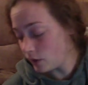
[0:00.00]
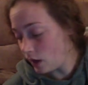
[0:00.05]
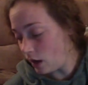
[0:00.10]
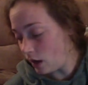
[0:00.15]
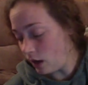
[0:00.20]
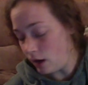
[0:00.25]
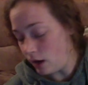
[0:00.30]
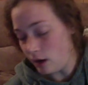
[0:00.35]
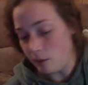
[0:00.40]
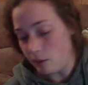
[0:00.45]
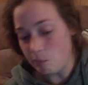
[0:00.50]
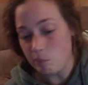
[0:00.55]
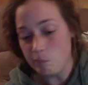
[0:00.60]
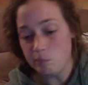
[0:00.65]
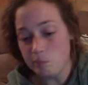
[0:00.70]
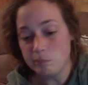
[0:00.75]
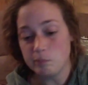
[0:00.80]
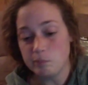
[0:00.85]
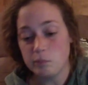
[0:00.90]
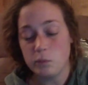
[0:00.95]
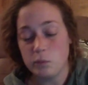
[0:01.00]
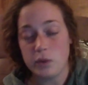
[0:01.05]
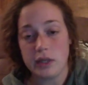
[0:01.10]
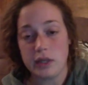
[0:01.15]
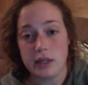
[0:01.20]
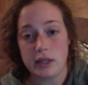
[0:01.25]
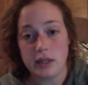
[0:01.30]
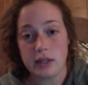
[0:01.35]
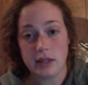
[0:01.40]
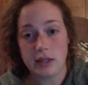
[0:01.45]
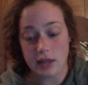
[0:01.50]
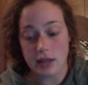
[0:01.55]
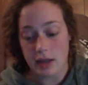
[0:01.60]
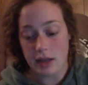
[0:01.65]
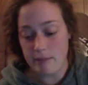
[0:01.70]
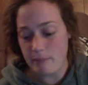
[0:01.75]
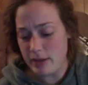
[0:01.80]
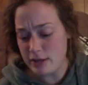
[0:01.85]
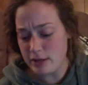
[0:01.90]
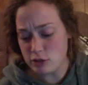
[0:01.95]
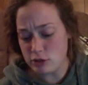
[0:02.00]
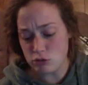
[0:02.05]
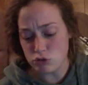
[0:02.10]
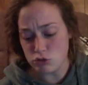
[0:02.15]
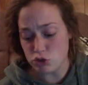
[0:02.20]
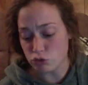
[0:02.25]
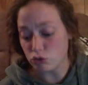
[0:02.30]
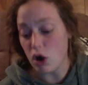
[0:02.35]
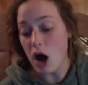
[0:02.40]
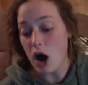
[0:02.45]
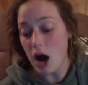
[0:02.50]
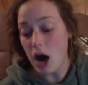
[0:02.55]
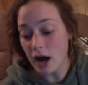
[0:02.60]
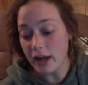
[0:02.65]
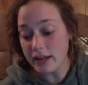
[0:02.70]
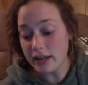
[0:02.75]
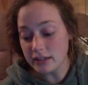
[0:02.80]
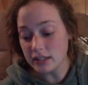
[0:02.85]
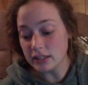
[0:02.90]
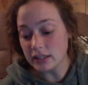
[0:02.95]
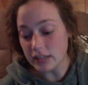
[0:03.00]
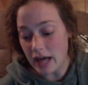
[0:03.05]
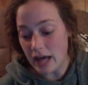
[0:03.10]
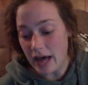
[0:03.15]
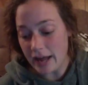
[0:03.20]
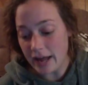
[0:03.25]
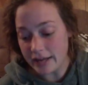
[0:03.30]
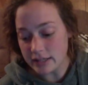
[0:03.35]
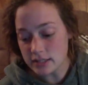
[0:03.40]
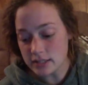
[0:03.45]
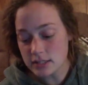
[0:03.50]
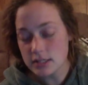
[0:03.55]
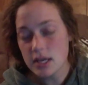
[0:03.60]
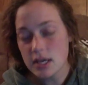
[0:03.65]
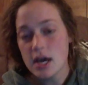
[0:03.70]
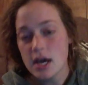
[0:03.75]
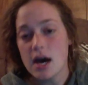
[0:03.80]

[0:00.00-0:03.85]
I made you draw in the lines.